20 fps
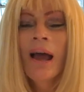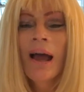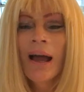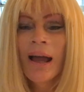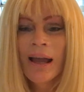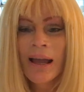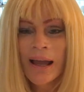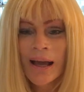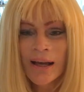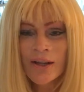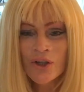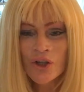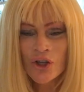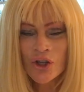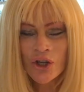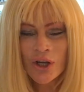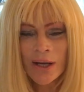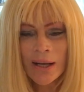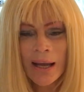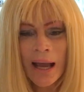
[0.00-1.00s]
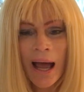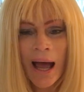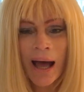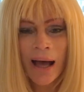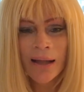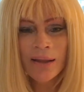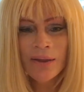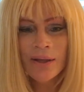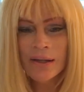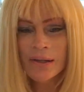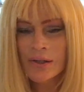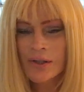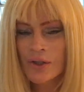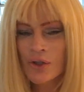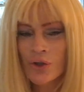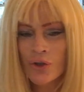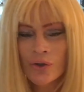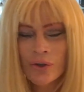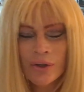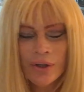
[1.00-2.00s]
And she had
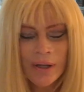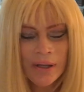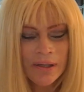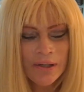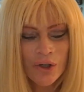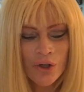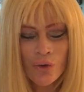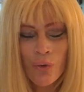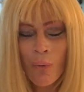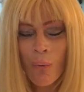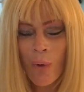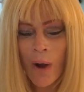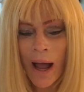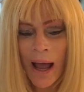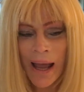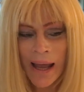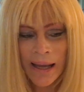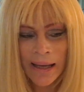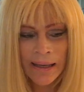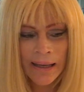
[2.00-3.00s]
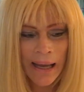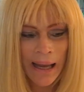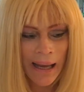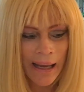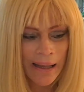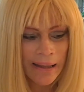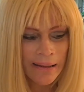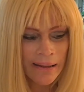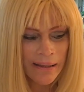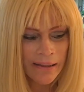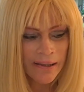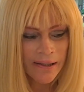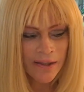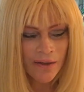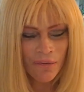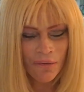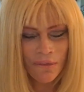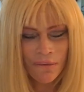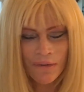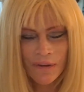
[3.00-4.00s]
this twang and this
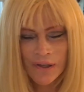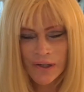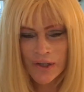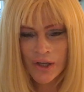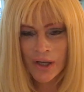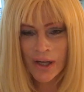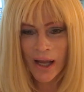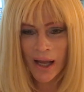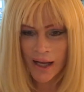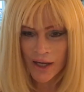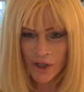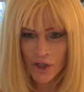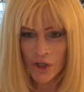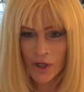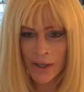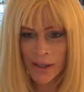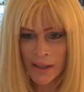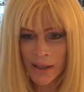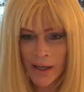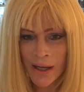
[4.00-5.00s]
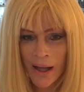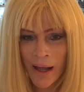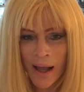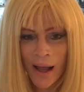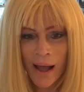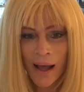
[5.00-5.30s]
sophistication